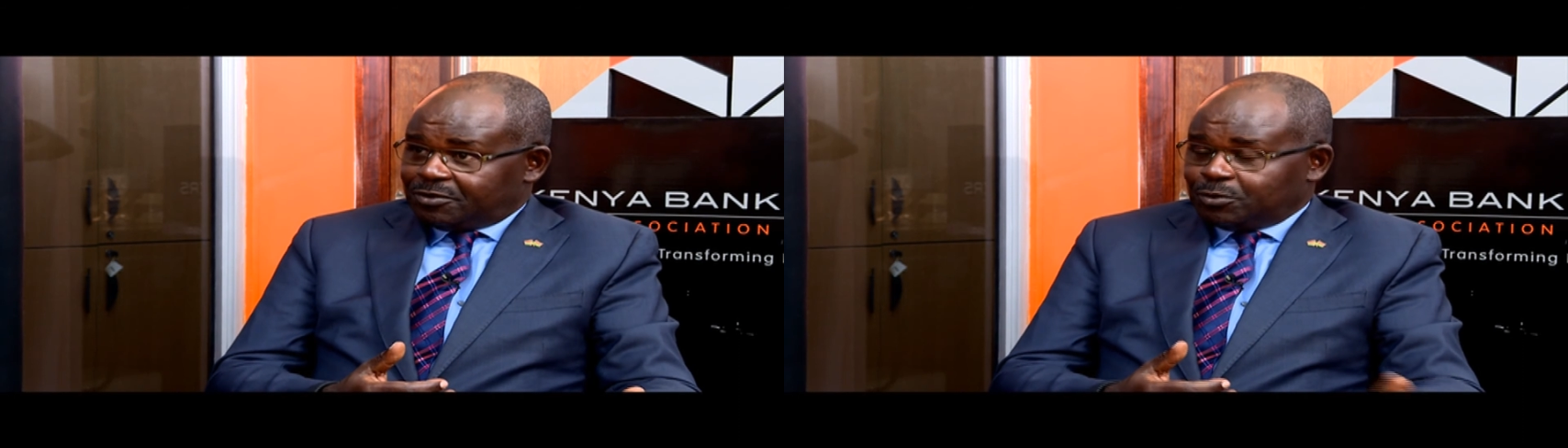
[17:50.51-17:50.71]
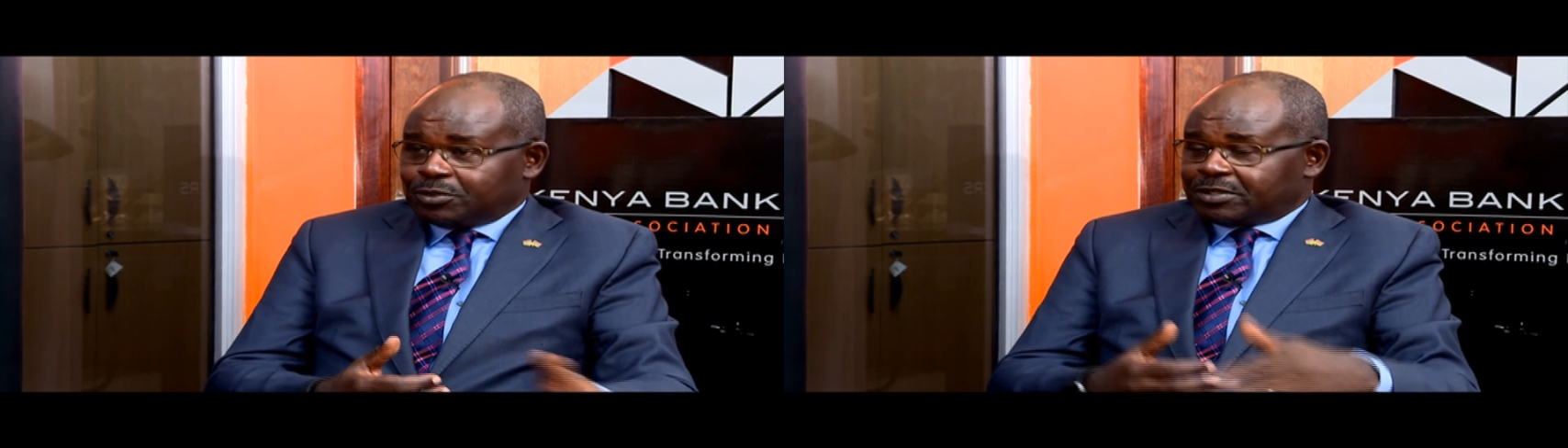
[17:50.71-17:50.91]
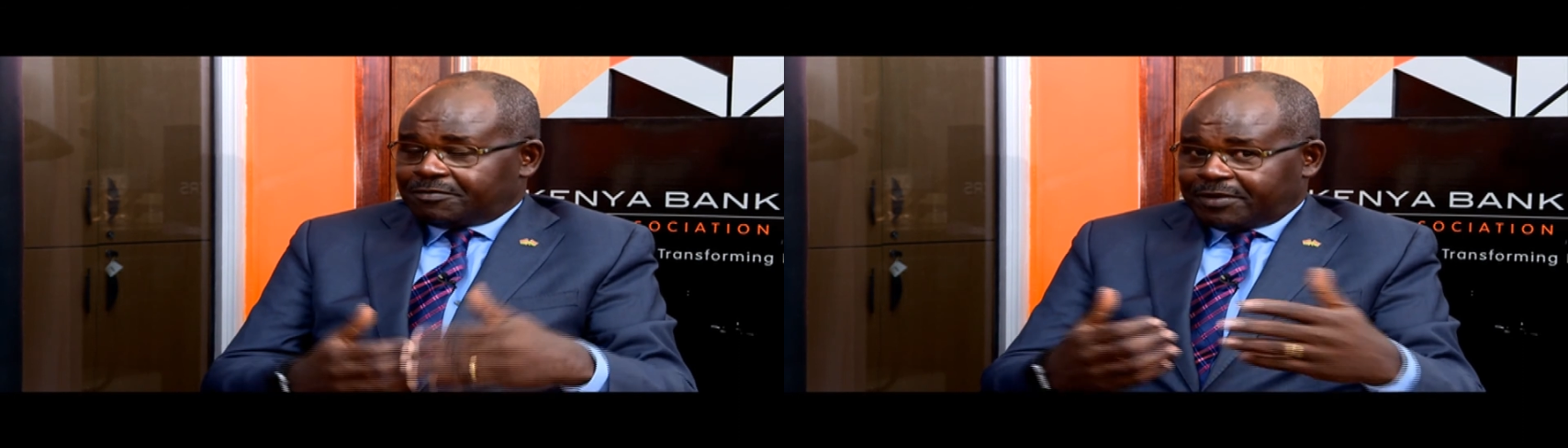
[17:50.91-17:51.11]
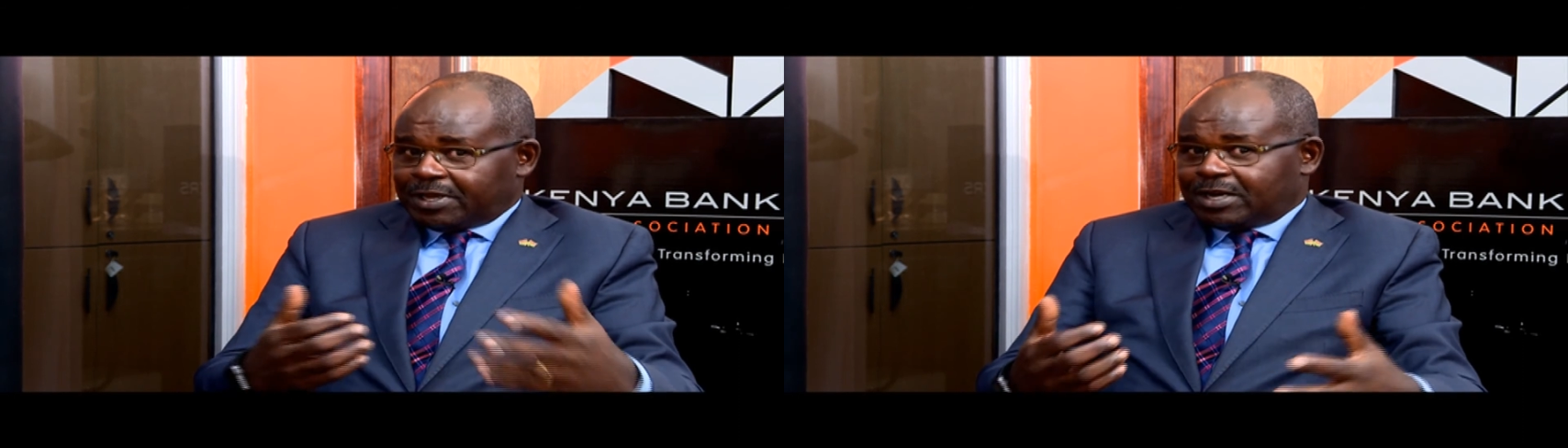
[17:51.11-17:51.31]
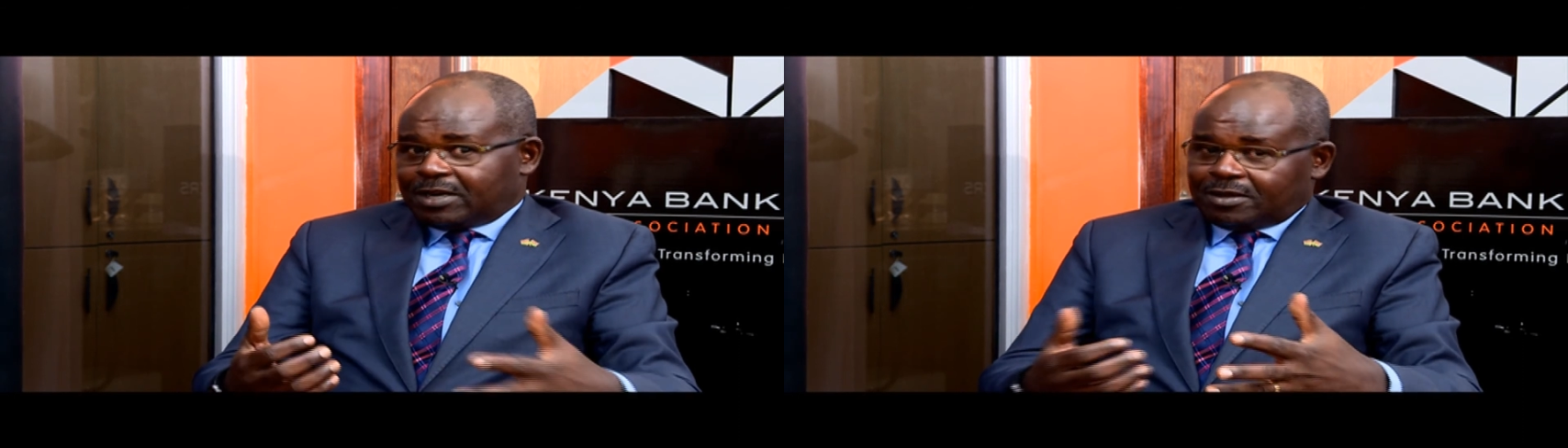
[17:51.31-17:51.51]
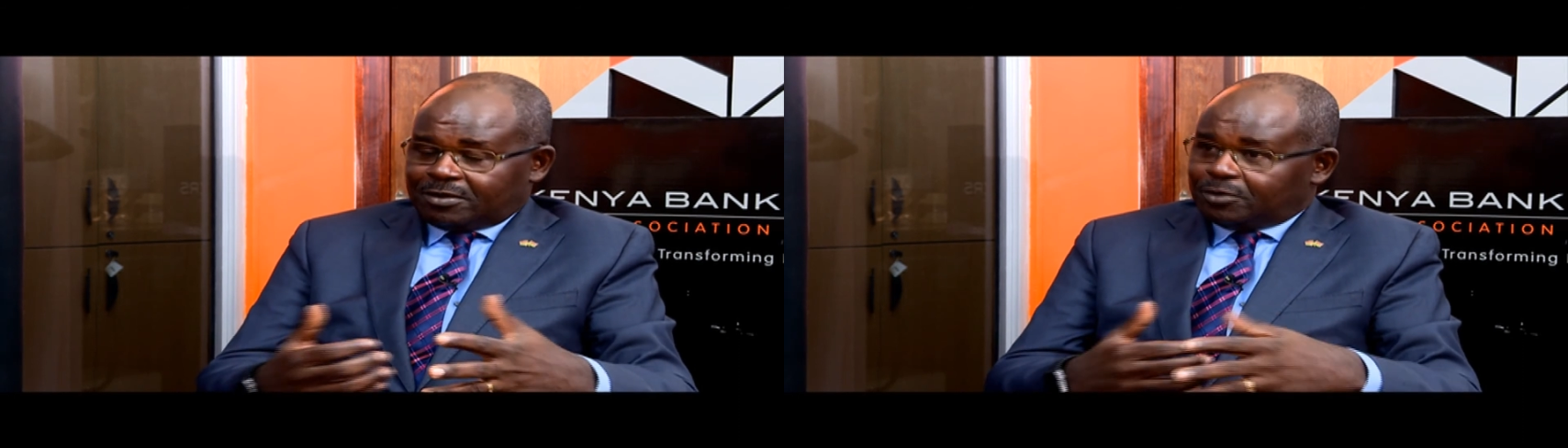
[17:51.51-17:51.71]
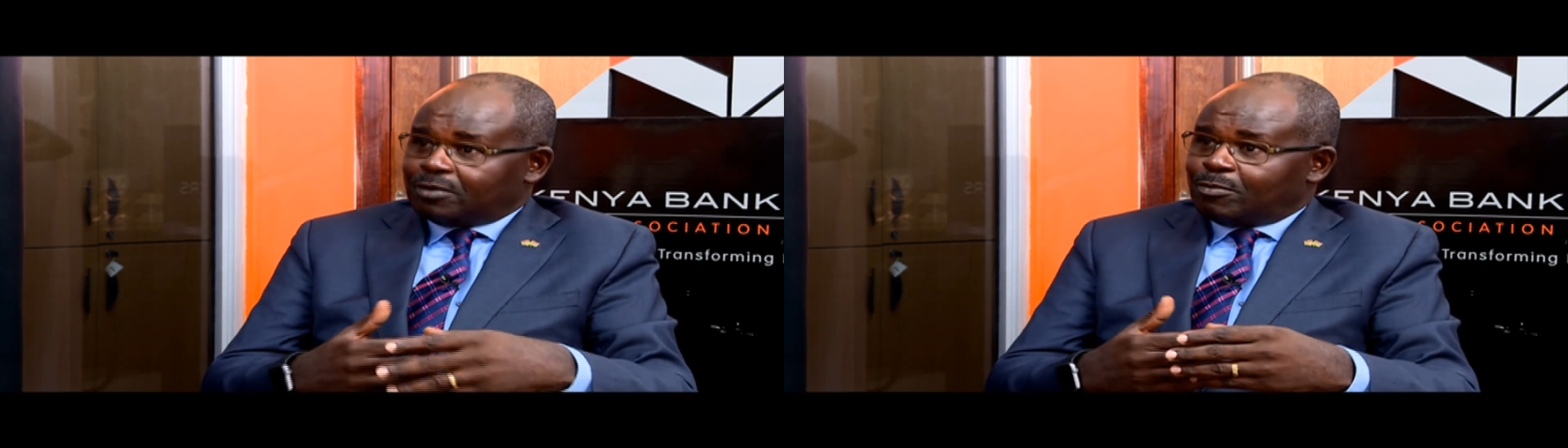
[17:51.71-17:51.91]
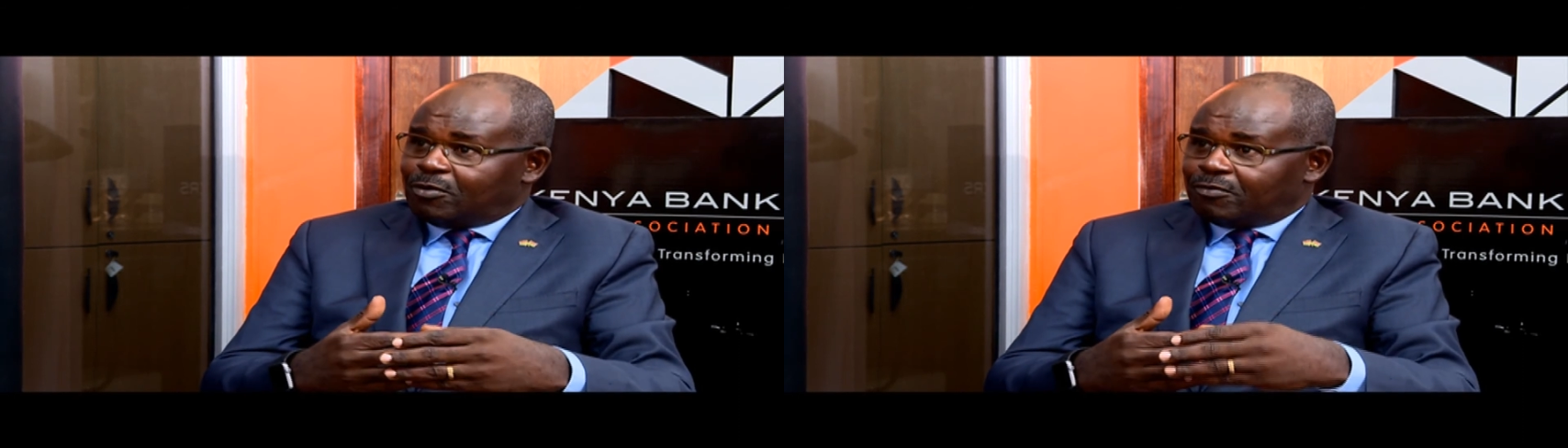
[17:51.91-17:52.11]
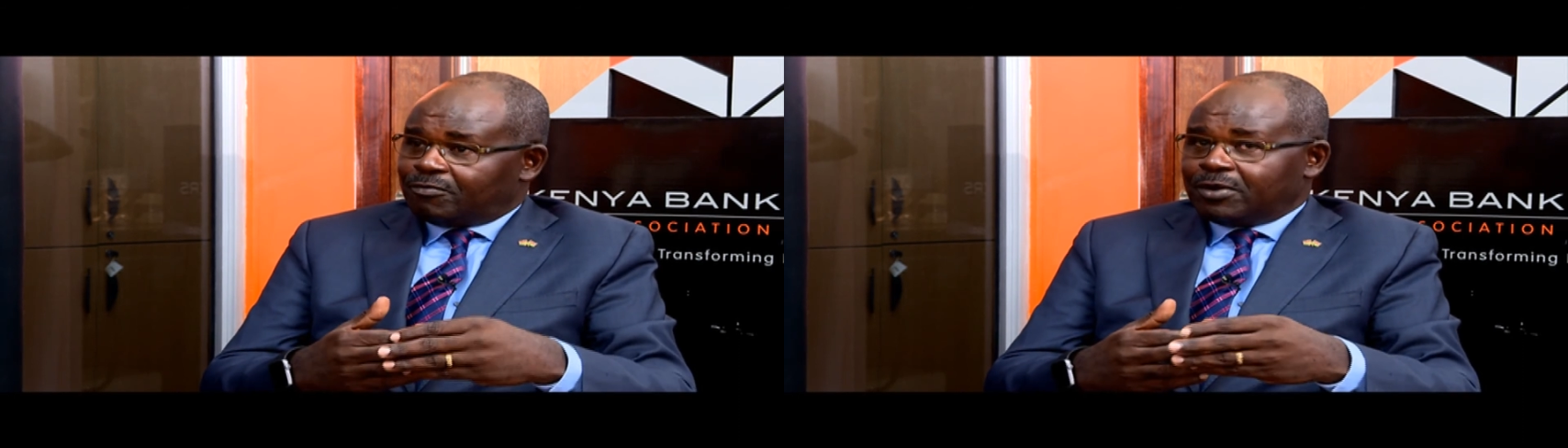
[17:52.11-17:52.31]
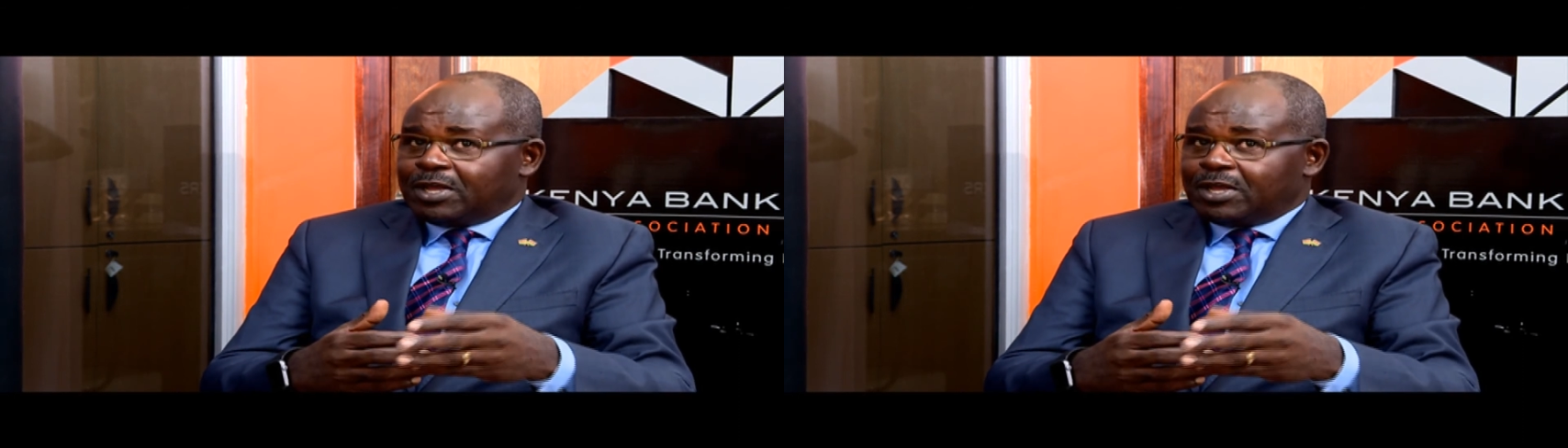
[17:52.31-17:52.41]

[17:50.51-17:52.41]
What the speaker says: which was a fair move.